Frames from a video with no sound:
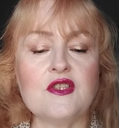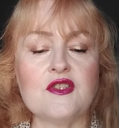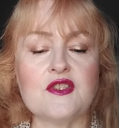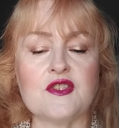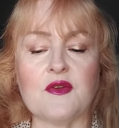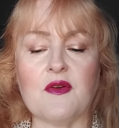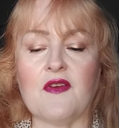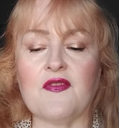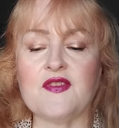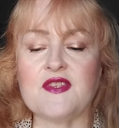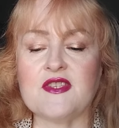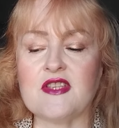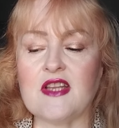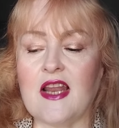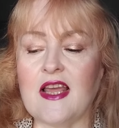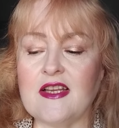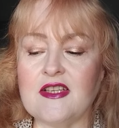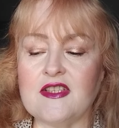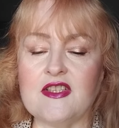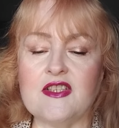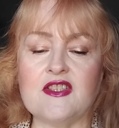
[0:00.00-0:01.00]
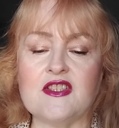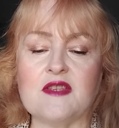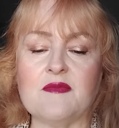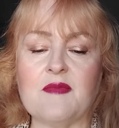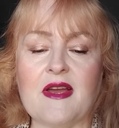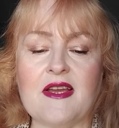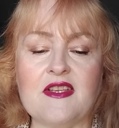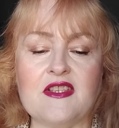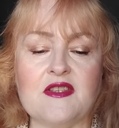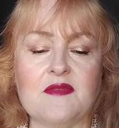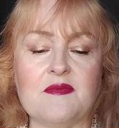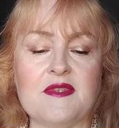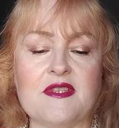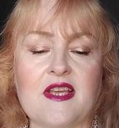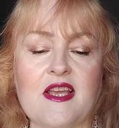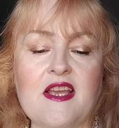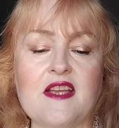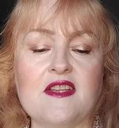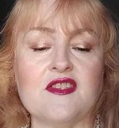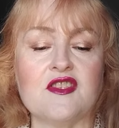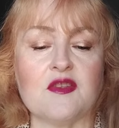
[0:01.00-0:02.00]
So I've selected some items
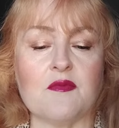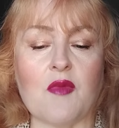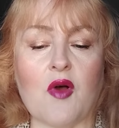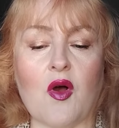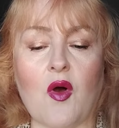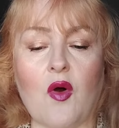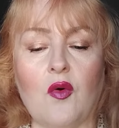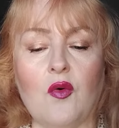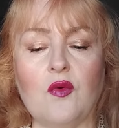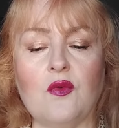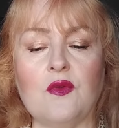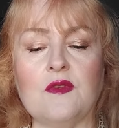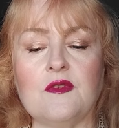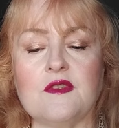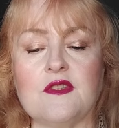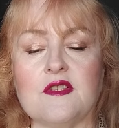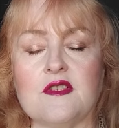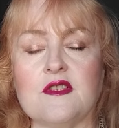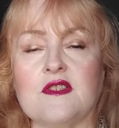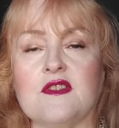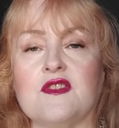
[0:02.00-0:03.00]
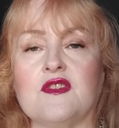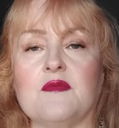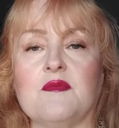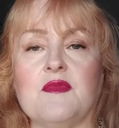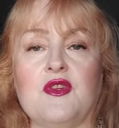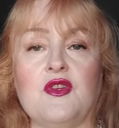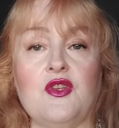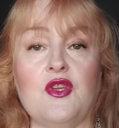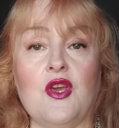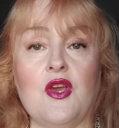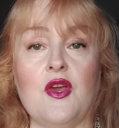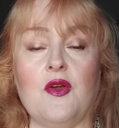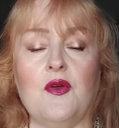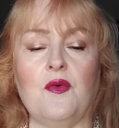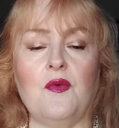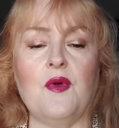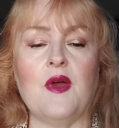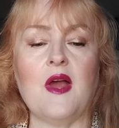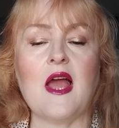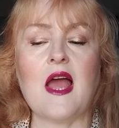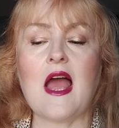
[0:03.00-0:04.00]
here, some are old, some are
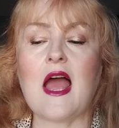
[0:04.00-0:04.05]
new,